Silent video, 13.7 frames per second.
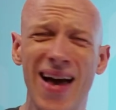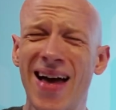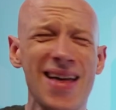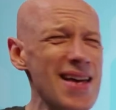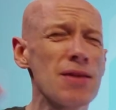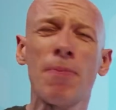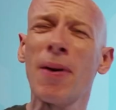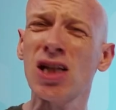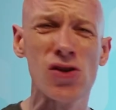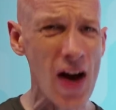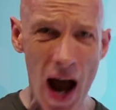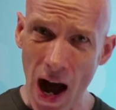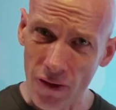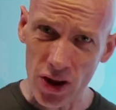There's a bunch of
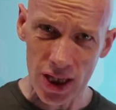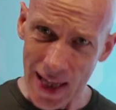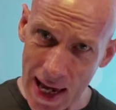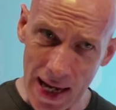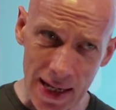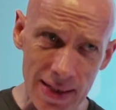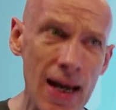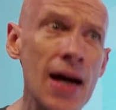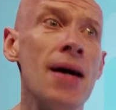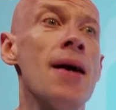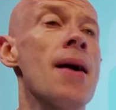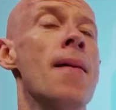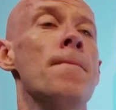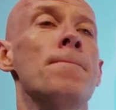other things.
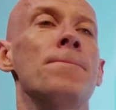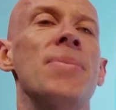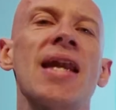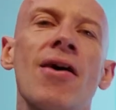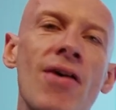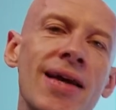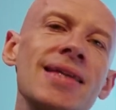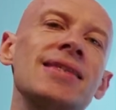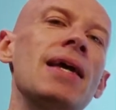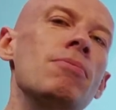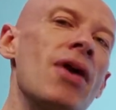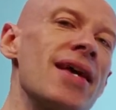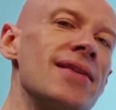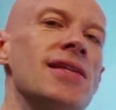But now I can take
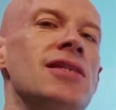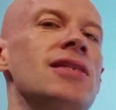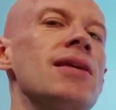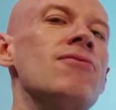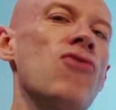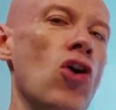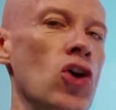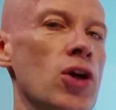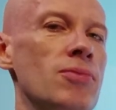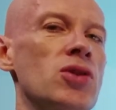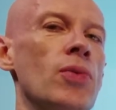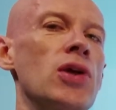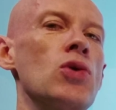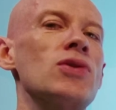my existing volumes
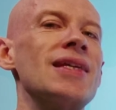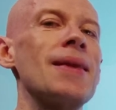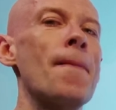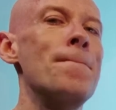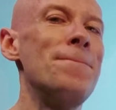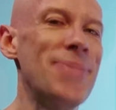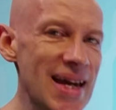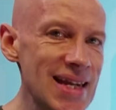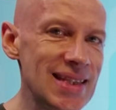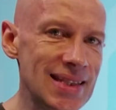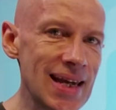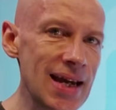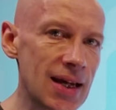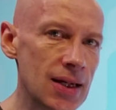that were using the
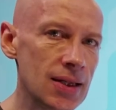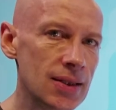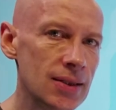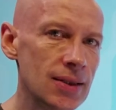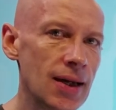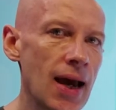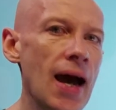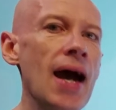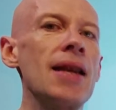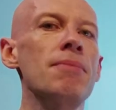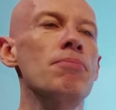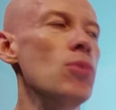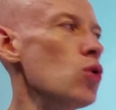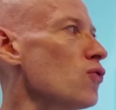basic
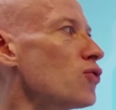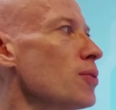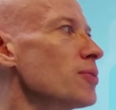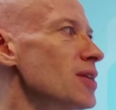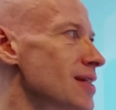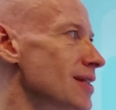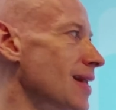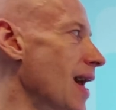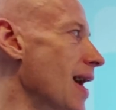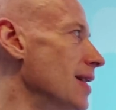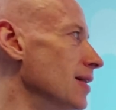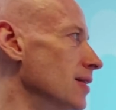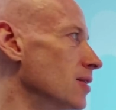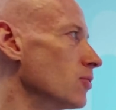and move them to
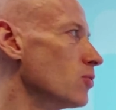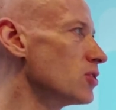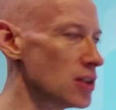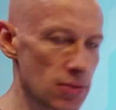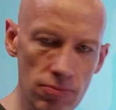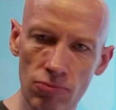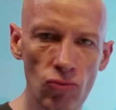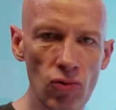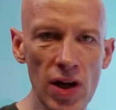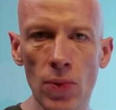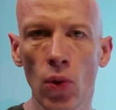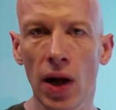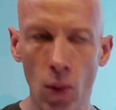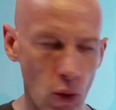standard, which is really
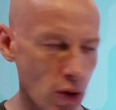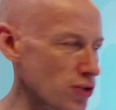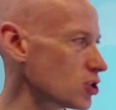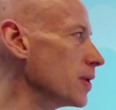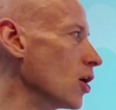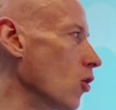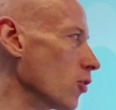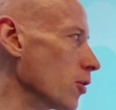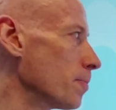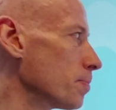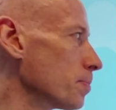what I want to be on.